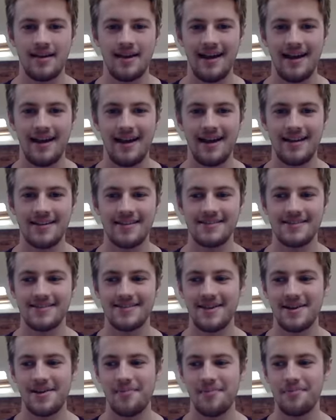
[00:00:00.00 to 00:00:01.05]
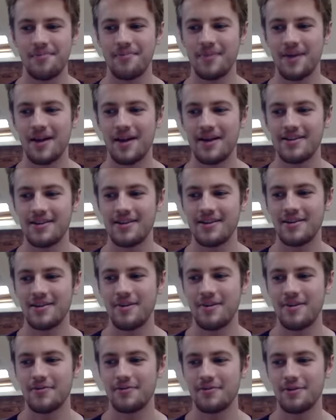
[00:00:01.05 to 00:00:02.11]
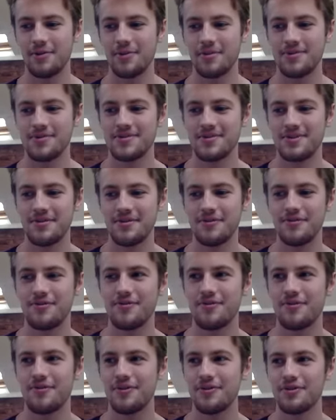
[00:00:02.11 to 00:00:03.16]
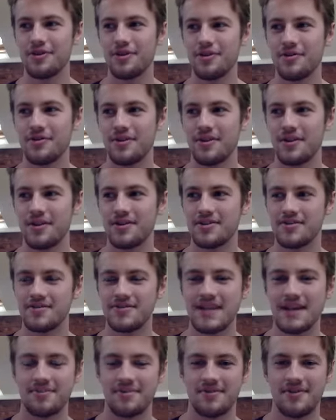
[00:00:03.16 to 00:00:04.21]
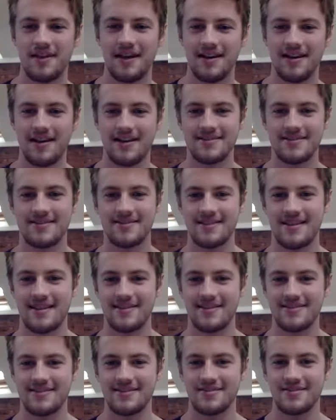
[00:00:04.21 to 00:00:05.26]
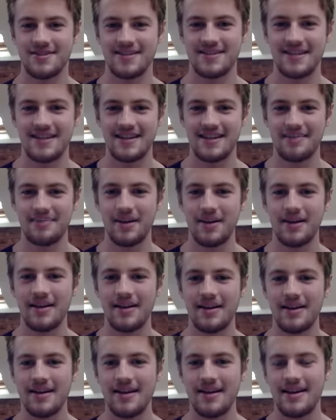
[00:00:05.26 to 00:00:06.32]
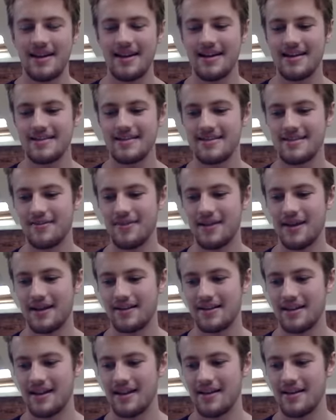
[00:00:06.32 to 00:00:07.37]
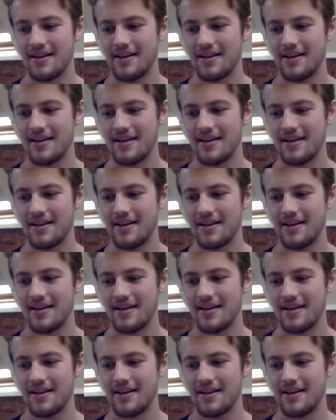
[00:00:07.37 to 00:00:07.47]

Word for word: And I don't know whether Ru was sort of knew the sort of depth of that as she said it, but it's the fact that